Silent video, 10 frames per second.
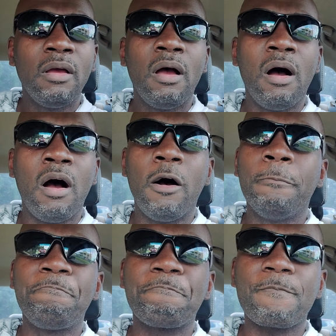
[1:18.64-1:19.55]

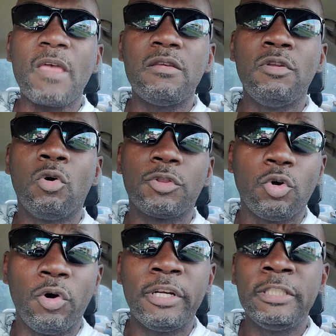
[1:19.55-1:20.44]

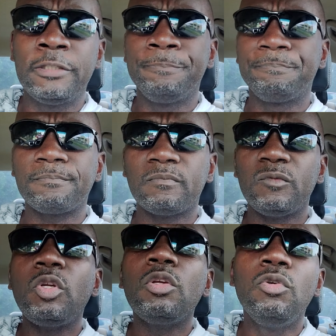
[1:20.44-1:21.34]
authorities.
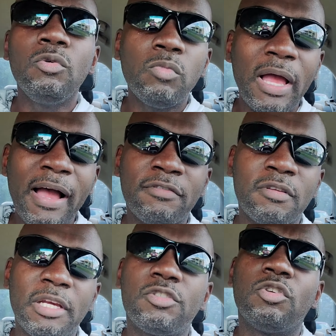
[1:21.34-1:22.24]
You have to
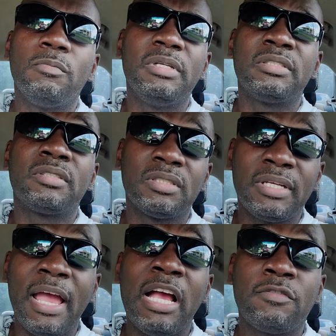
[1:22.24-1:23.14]
make sure your business is
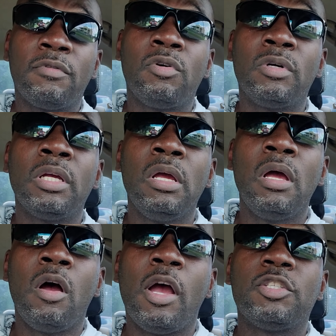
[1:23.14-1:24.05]
cash flowing.
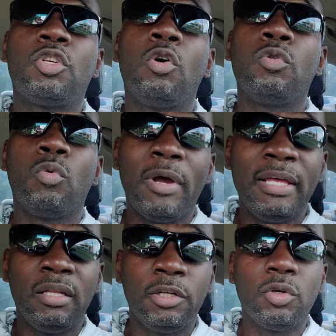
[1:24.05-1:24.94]
All right, so the way a
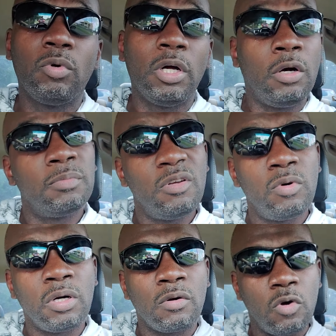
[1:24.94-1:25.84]
lender
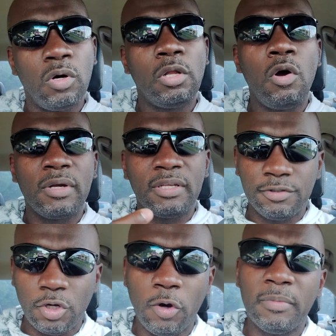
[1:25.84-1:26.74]
will go along in
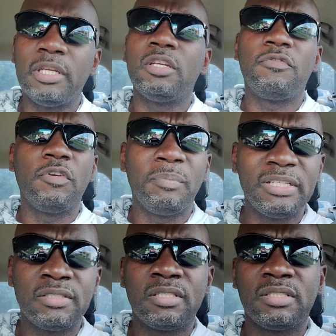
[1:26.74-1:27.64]
determining if your
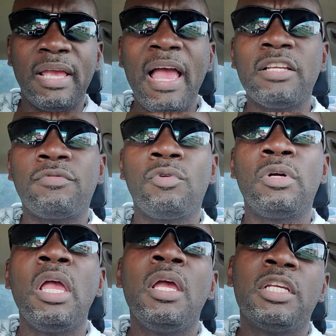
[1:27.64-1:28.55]
business is cash flowing
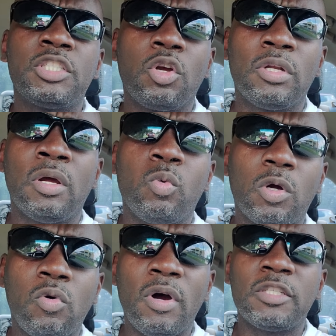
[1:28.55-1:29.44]
is they're going to
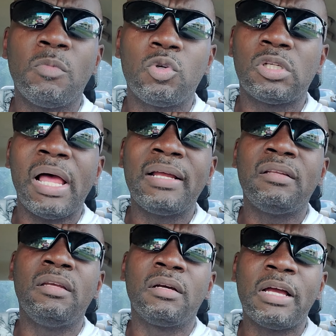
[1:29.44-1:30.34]
request most
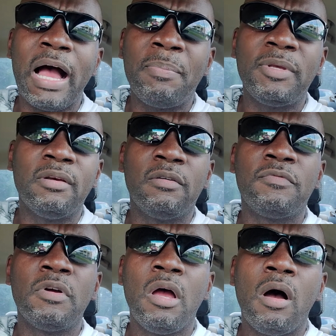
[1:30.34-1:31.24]
likely a copy of
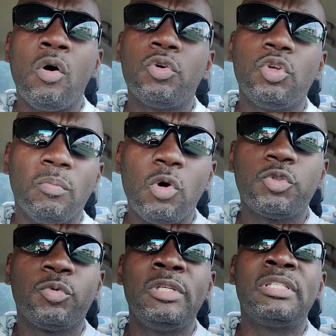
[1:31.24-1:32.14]
your most
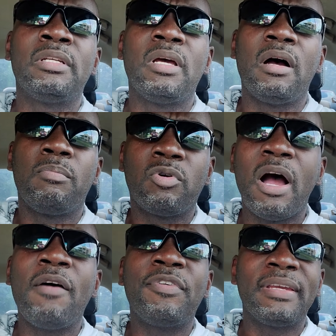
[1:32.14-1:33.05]
recent
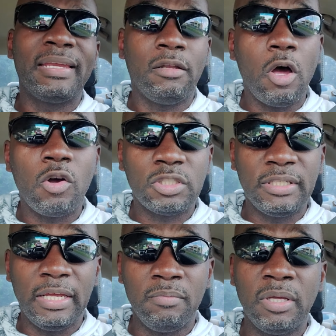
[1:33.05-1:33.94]
profit and loss
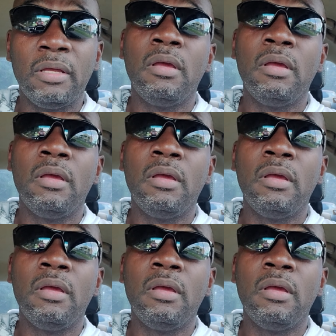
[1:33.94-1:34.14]
statement